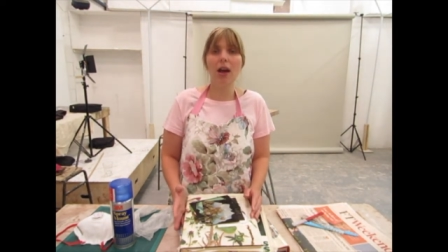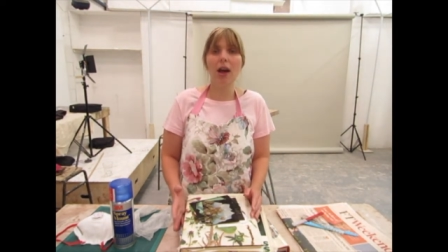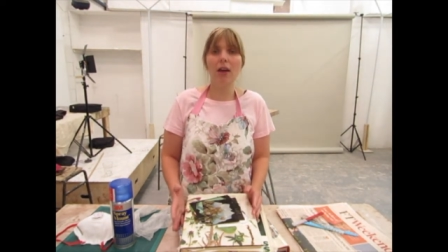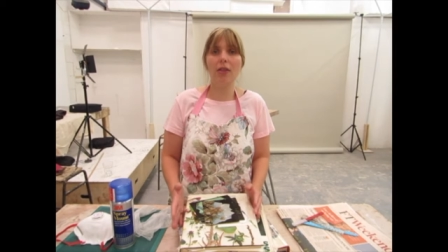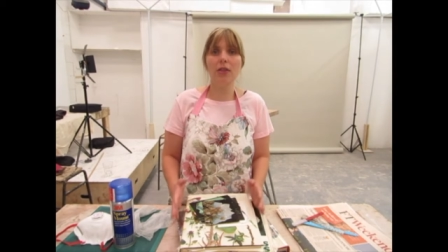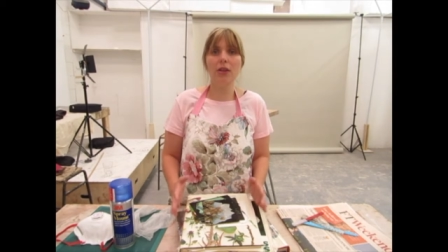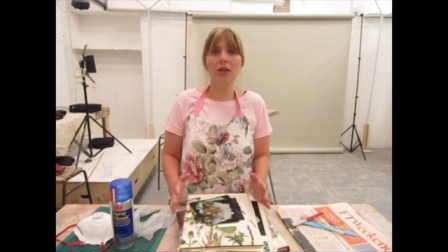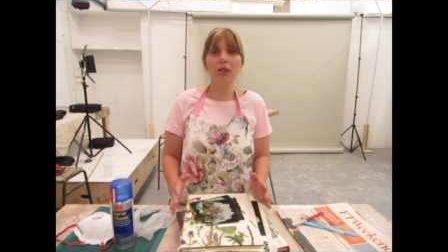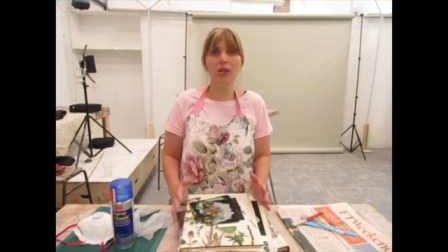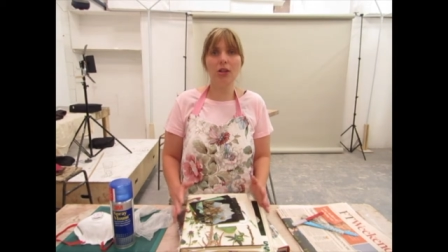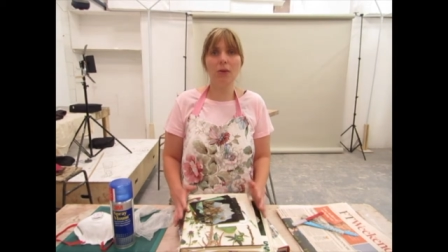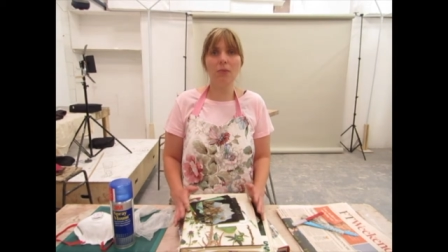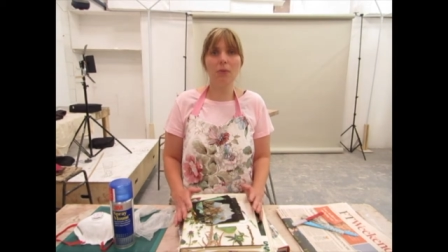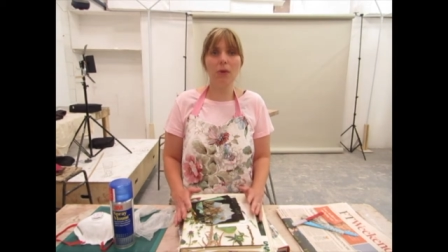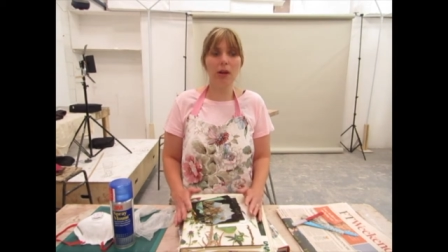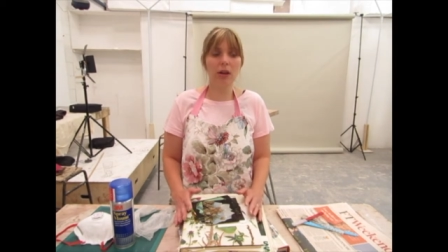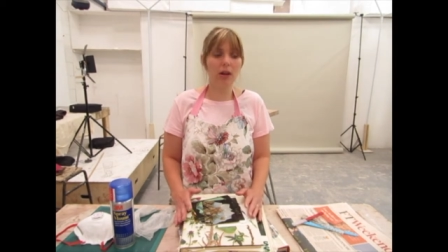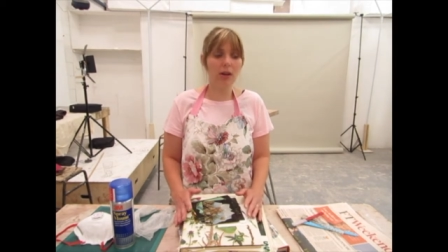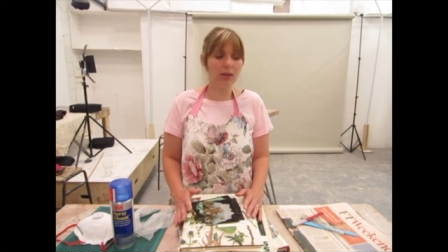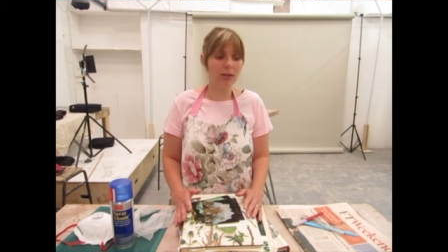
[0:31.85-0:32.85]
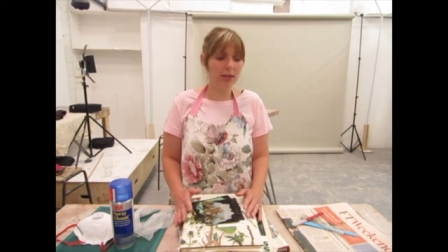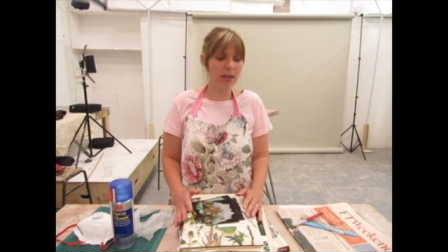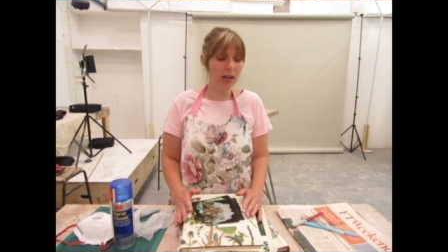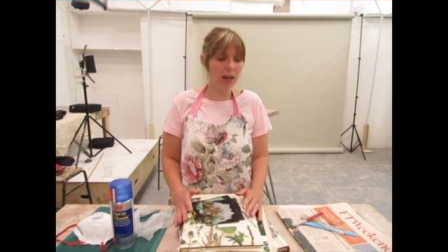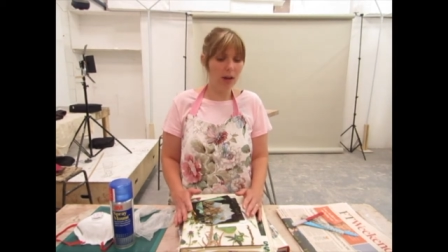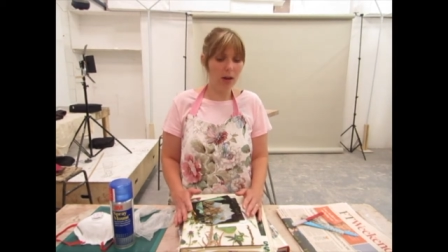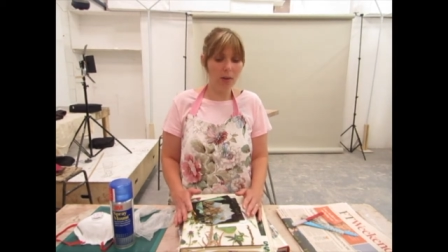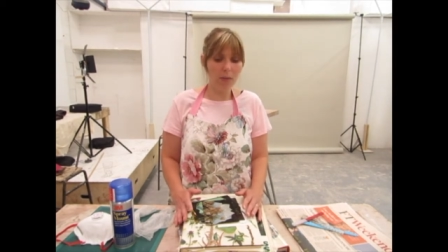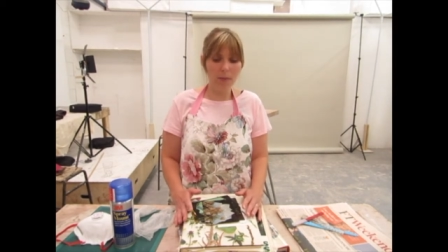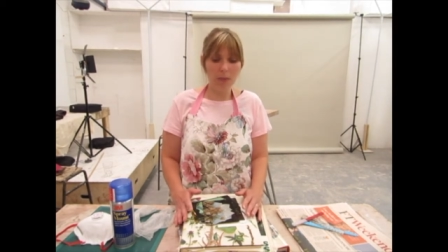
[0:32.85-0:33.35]
and that you don't mind cutting
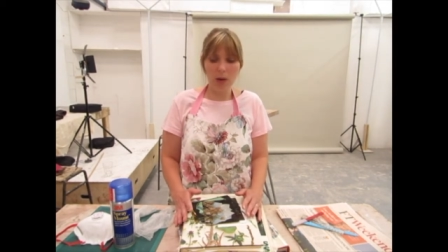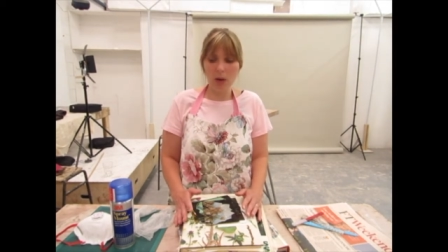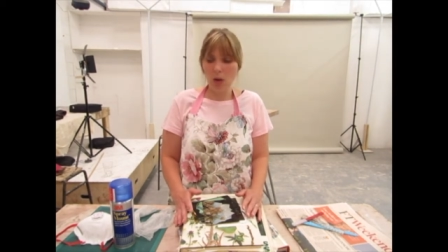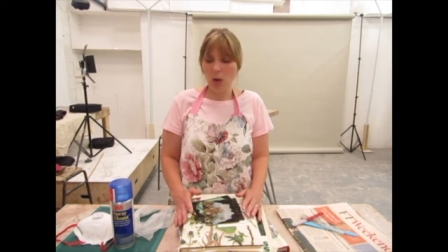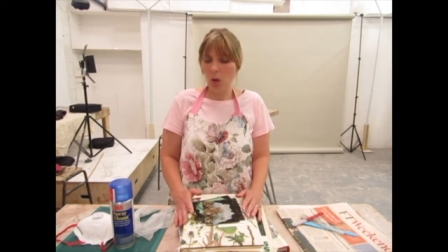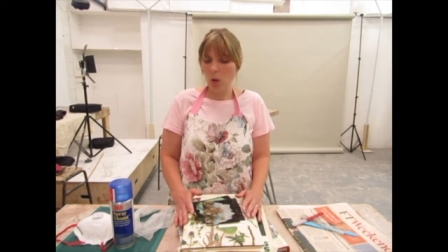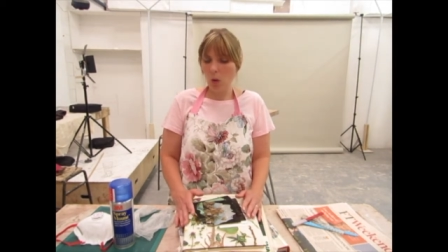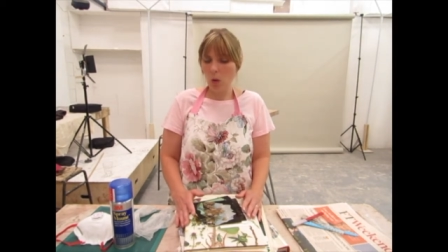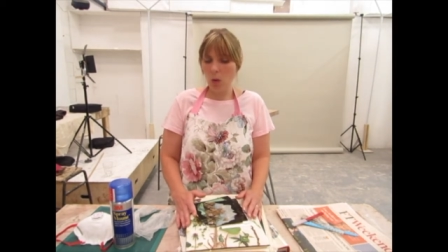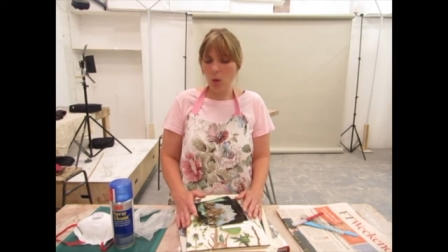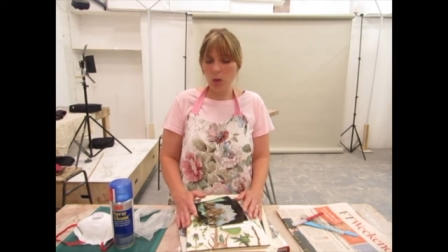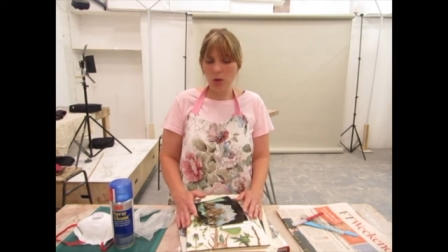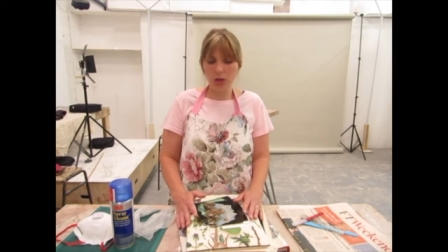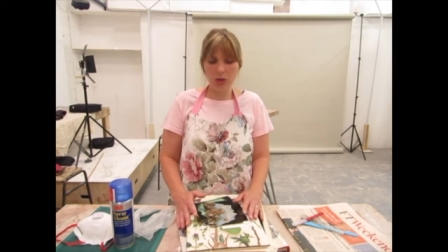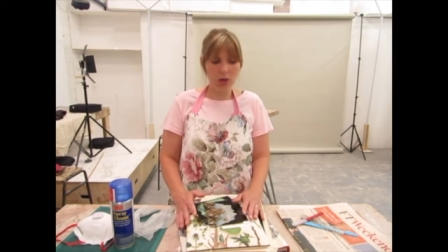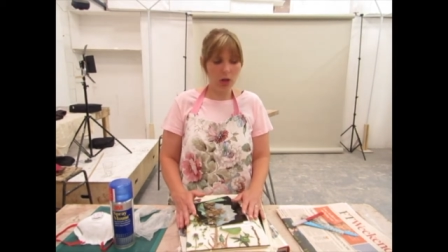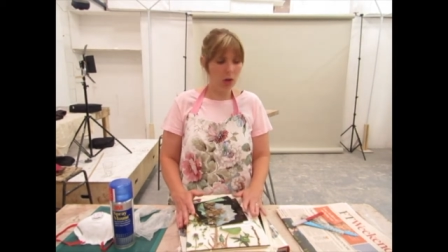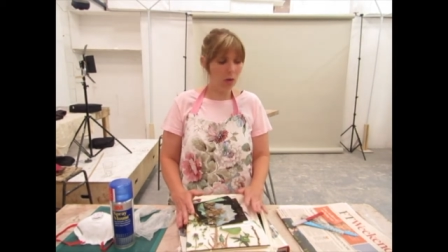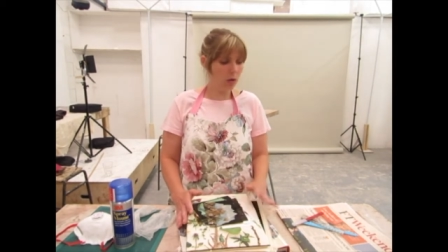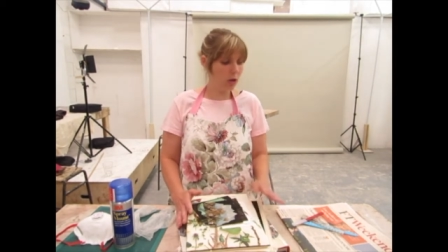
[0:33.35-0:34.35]
up. Also,